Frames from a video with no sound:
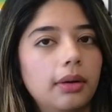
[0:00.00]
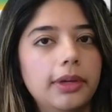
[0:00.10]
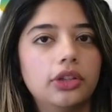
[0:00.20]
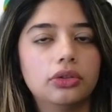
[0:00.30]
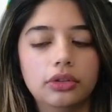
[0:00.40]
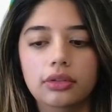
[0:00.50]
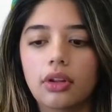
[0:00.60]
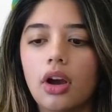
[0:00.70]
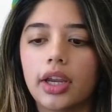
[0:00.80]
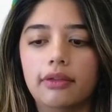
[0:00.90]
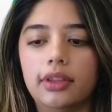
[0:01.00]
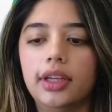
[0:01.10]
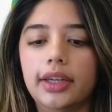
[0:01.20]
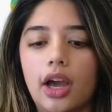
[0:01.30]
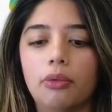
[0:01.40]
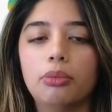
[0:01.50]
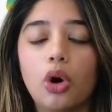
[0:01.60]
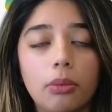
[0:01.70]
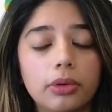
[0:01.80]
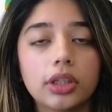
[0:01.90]
to make sure you lock everything down
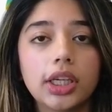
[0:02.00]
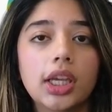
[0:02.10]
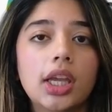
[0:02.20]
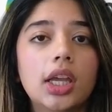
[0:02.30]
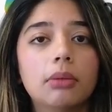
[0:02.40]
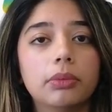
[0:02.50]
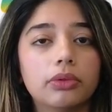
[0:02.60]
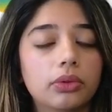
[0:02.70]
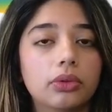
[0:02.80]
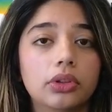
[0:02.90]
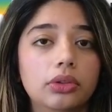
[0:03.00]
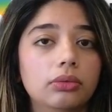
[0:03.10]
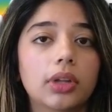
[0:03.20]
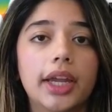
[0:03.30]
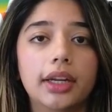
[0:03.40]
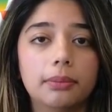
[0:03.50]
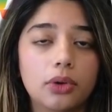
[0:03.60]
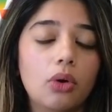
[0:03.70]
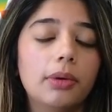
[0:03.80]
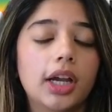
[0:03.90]
properly before you light up
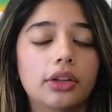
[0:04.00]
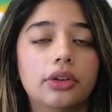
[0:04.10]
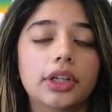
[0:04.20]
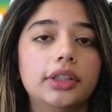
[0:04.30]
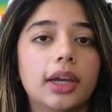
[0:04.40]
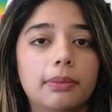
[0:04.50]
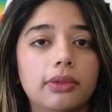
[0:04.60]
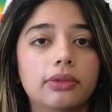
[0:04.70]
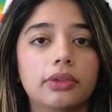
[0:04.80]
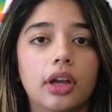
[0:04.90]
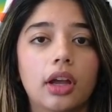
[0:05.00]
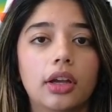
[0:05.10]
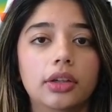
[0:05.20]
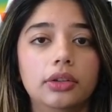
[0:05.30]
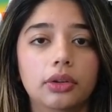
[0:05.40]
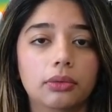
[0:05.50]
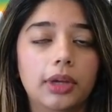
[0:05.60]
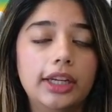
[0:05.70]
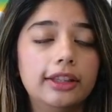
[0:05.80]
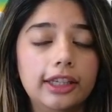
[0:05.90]
Copilot or any type of,
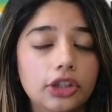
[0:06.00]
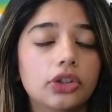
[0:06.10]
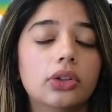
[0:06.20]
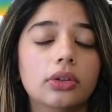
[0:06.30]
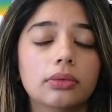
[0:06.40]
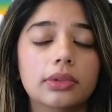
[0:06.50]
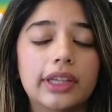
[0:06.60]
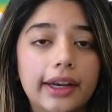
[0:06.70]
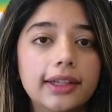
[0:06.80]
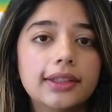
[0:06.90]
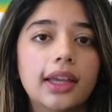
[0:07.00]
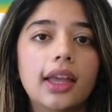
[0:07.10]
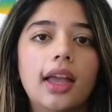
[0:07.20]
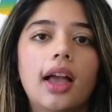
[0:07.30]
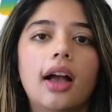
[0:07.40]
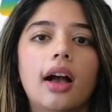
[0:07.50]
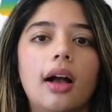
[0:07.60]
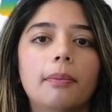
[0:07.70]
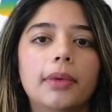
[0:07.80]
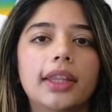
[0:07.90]
anything in your tenant.
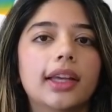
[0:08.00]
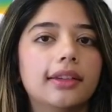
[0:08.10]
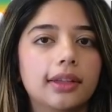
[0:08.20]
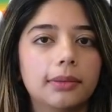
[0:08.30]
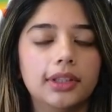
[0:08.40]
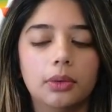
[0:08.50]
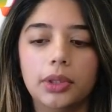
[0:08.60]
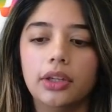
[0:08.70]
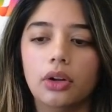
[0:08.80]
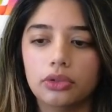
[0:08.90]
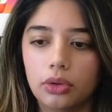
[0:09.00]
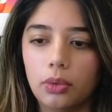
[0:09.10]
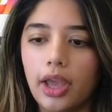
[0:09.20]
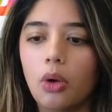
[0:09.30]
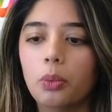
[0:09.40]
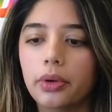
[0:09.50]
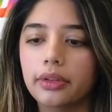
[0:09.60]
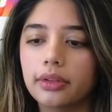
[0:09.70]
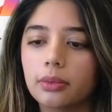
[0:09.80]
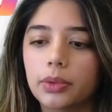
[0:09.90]
And that's something that we can also help with.
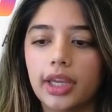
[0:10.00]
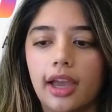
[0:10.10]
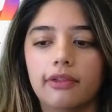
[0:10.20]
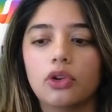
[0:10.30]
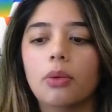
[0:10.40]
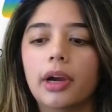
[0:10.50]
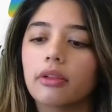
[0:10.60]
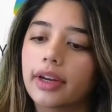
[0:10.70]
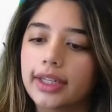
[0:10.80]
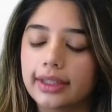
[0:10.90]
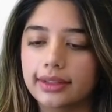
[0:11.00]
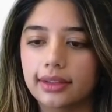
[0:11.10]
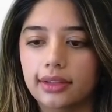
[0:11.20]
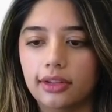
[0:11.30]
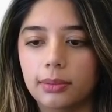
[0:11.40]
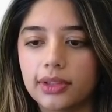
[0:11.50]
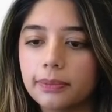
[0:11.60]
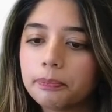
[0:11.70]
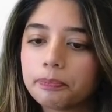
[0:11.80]
We have Copilot readiness assessments.